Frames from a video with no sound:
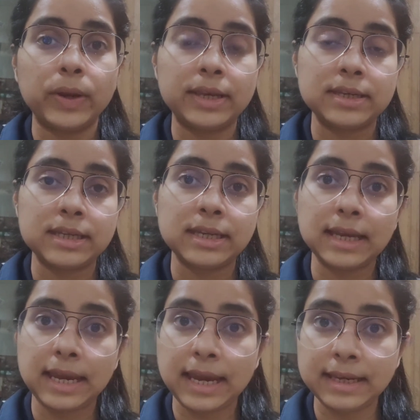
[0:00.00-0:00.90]

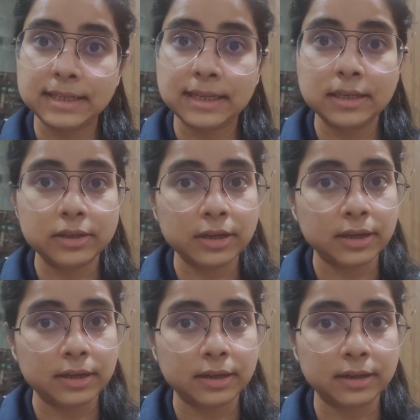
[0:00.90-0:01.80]
2018
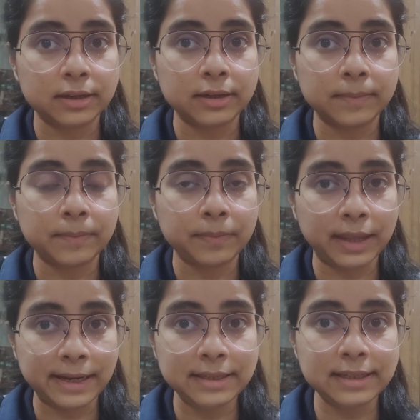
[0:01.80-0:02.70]

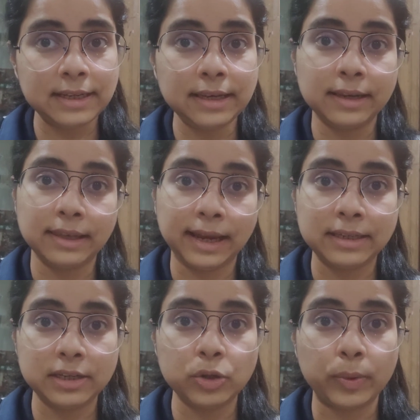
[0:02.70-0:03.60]
19,
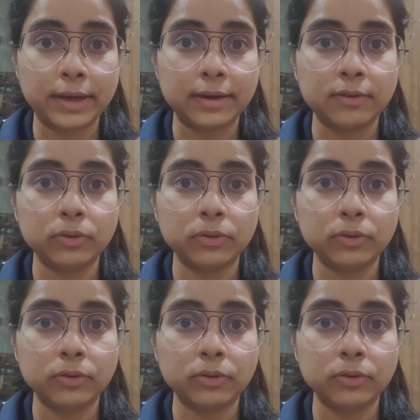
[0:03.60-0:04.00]
19, 20.